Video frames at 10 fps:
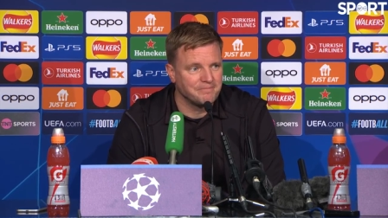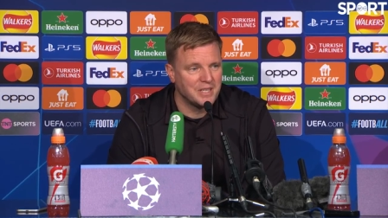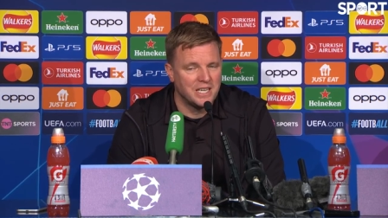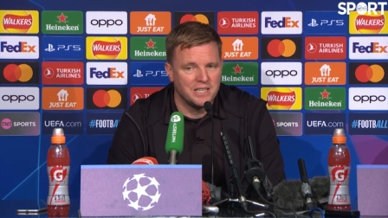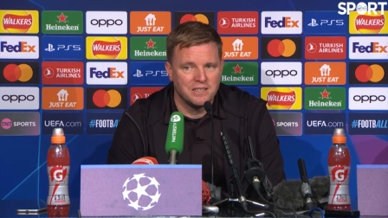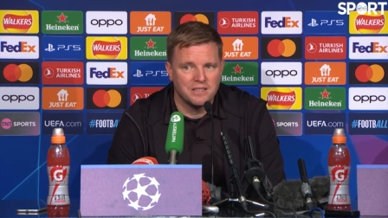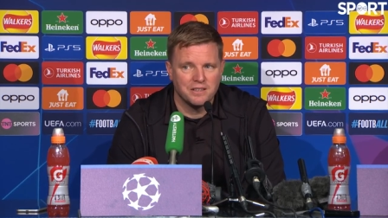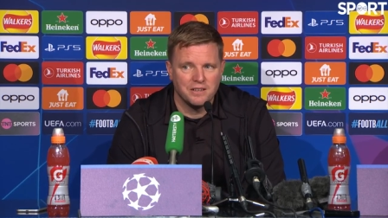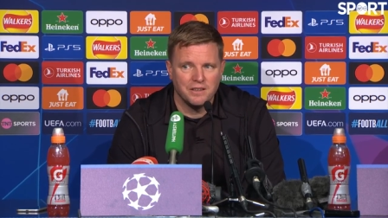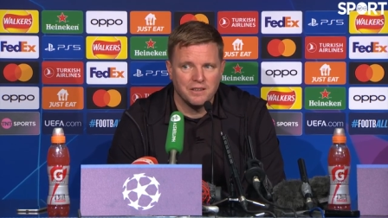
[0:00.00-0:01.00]
And
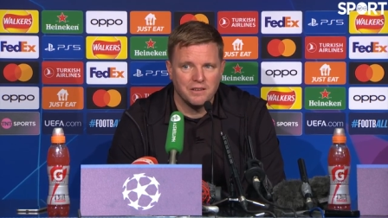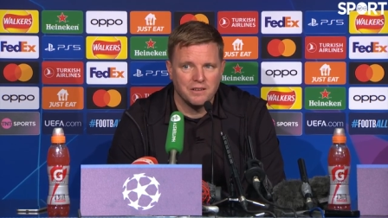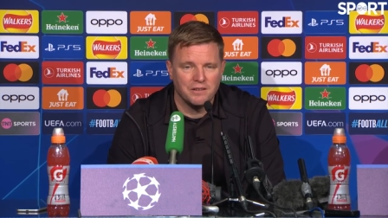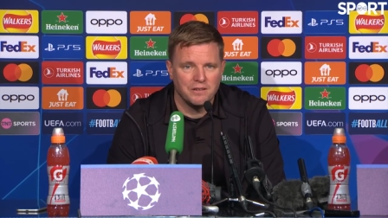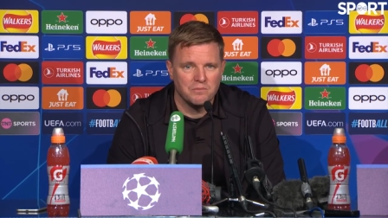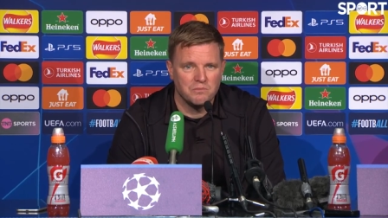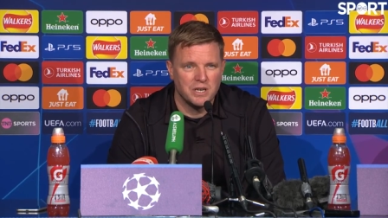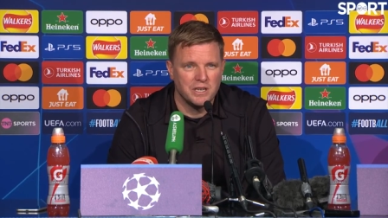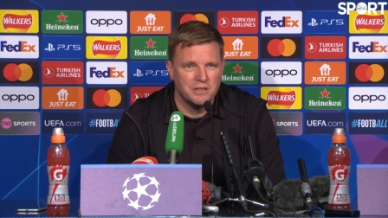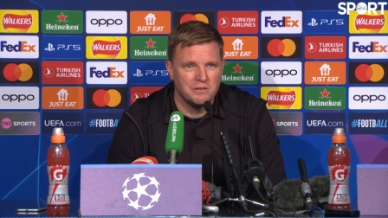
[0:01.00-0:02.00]

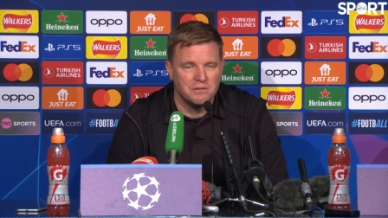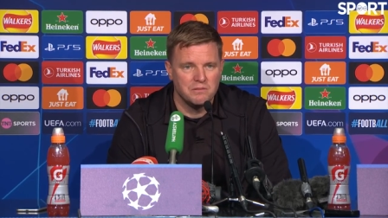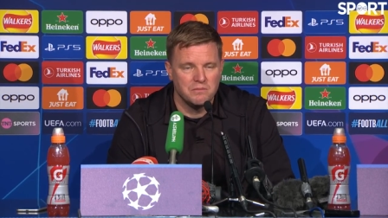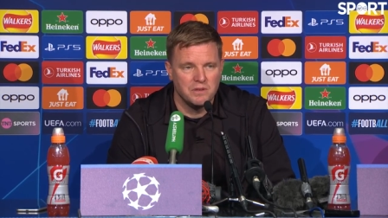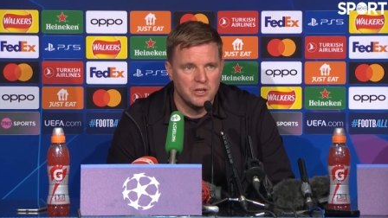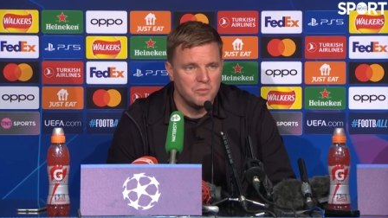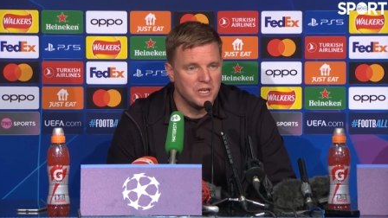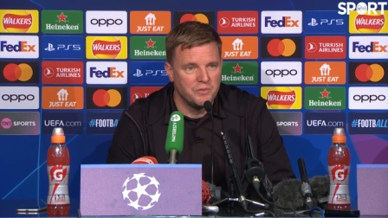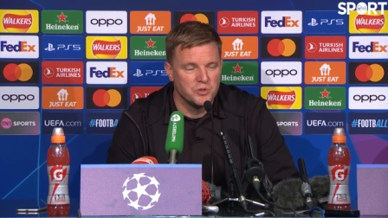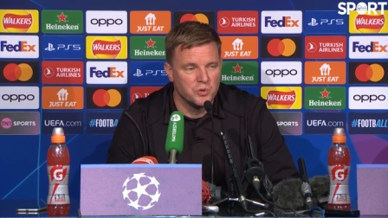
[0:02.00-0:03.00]
my inner
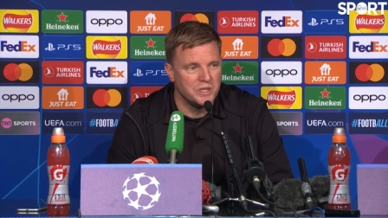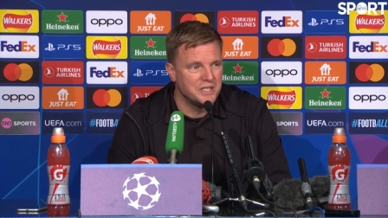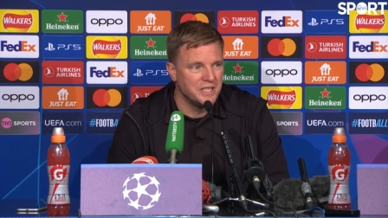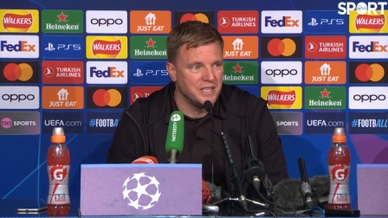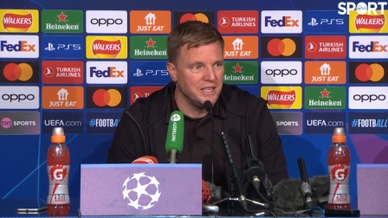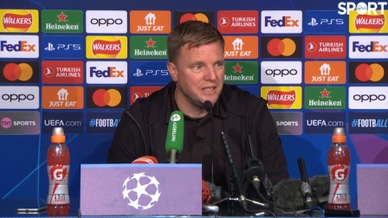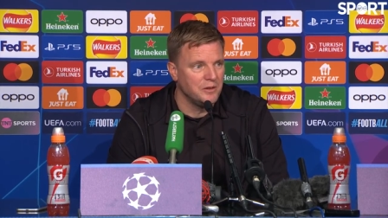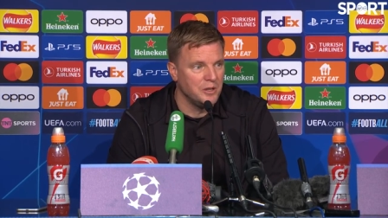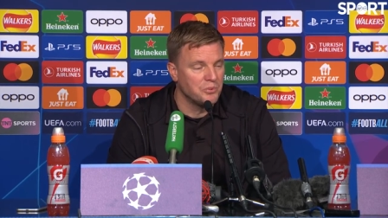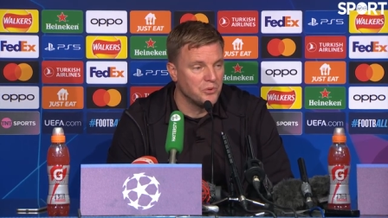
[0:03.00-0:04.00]
belief was always that he'd
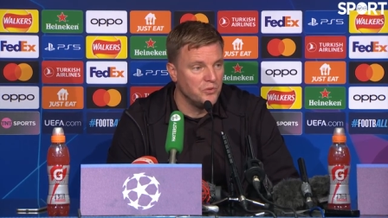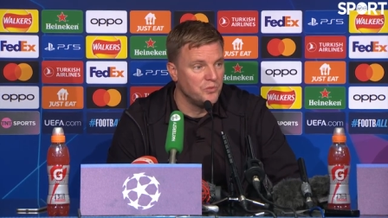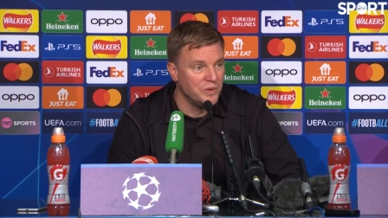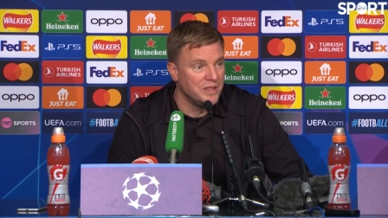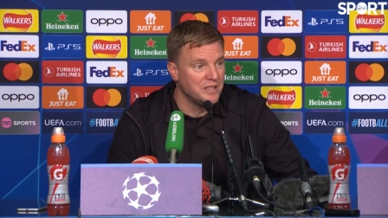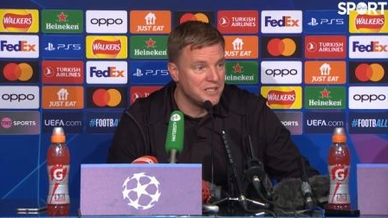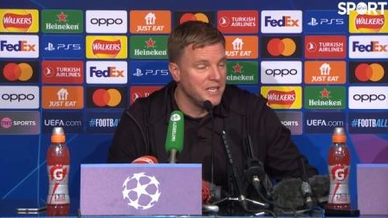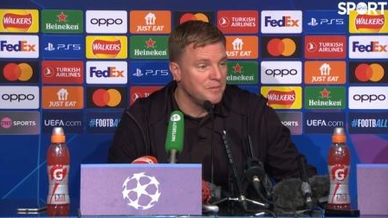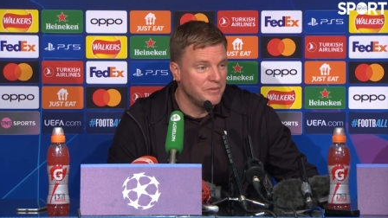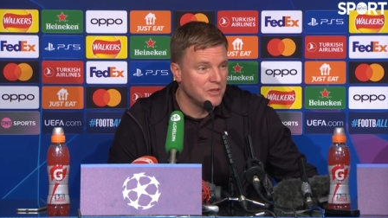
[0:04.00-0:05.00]
improved with the
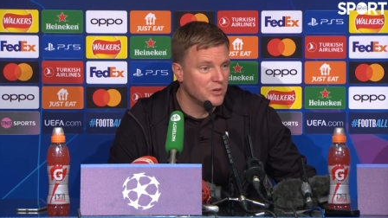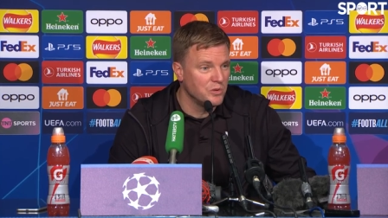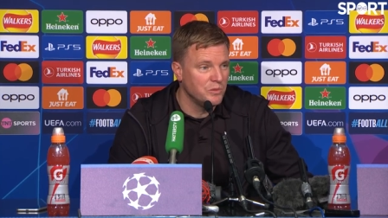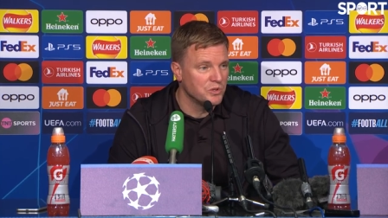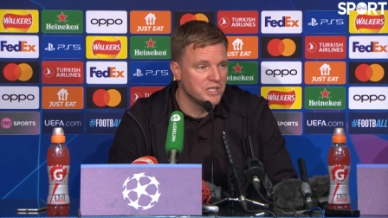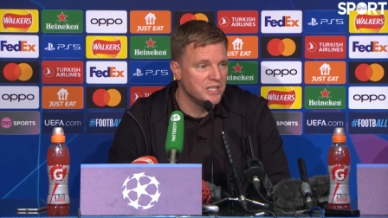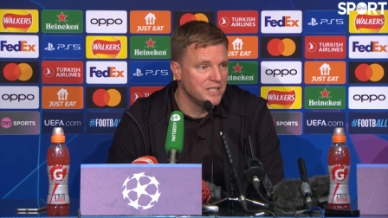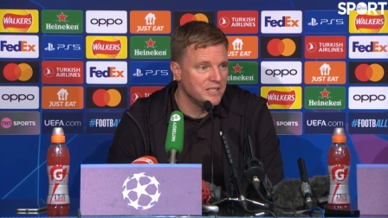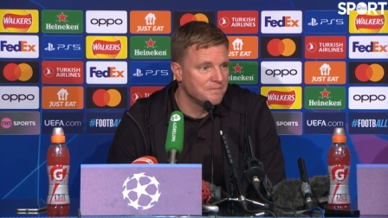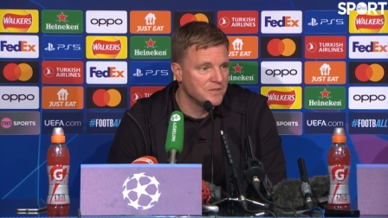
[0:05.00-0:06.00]
team, even though he wasn't in
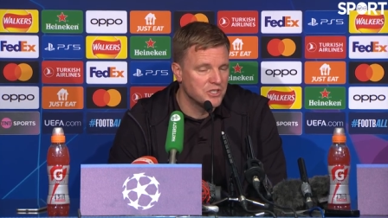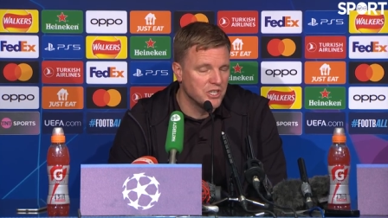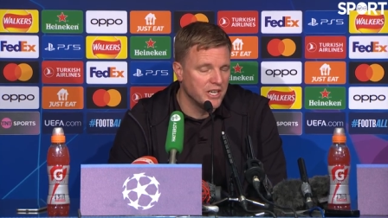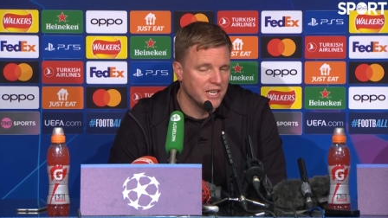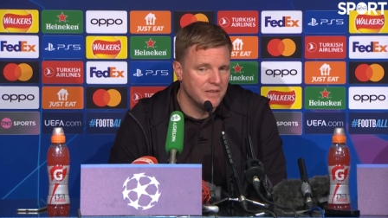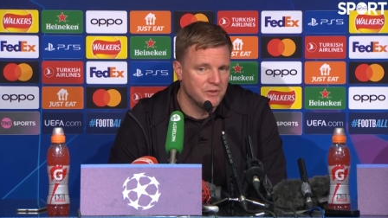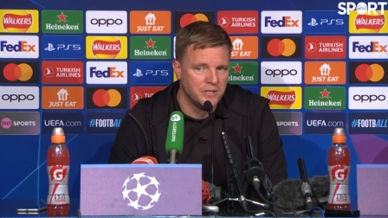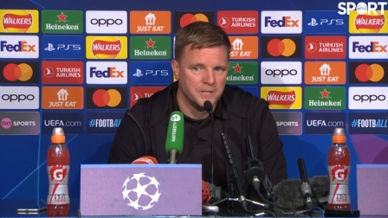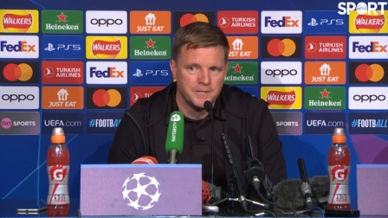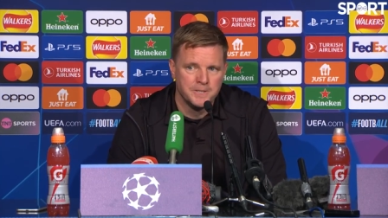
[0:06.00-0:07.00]
the starting 11.
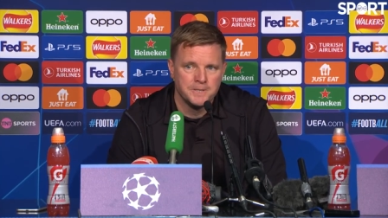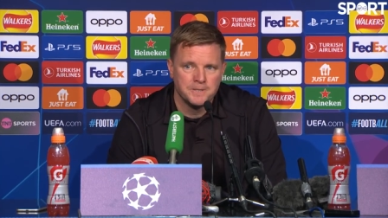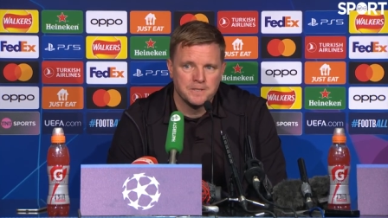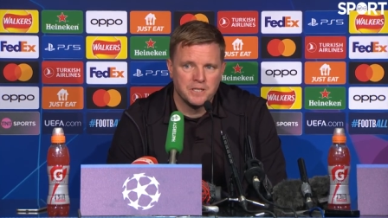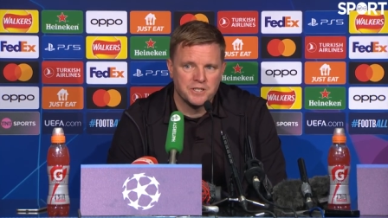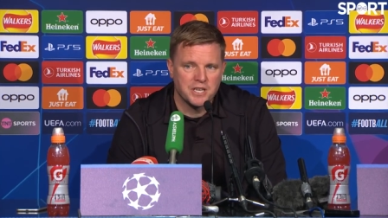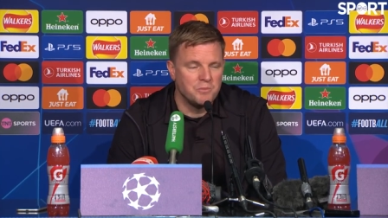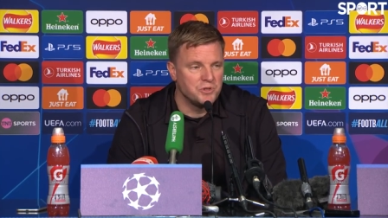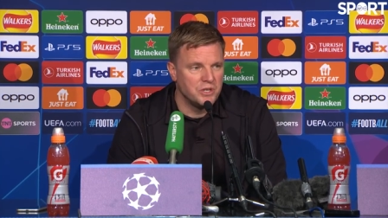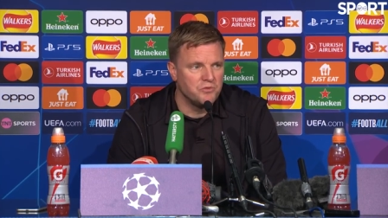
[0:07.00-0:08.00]
And his game
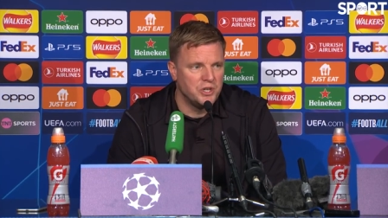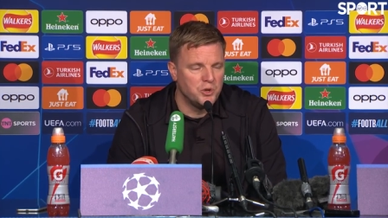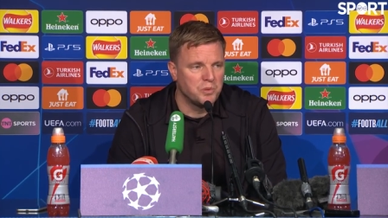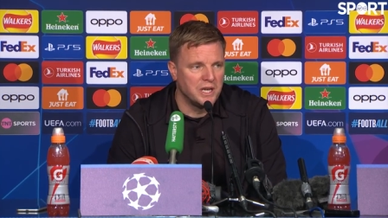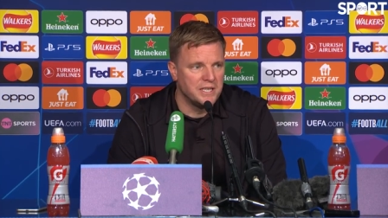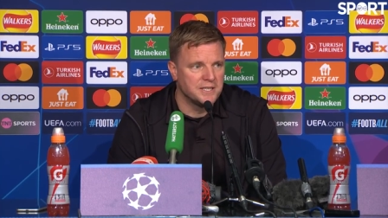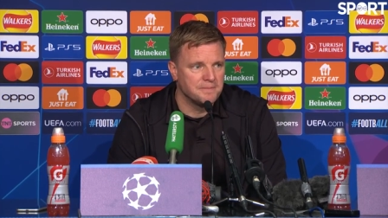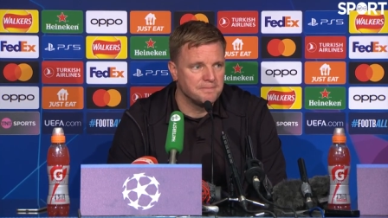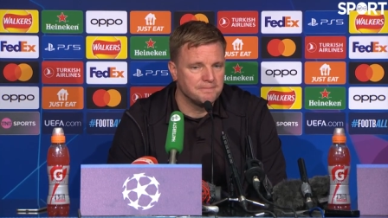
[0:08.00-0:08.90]
was in a really good place.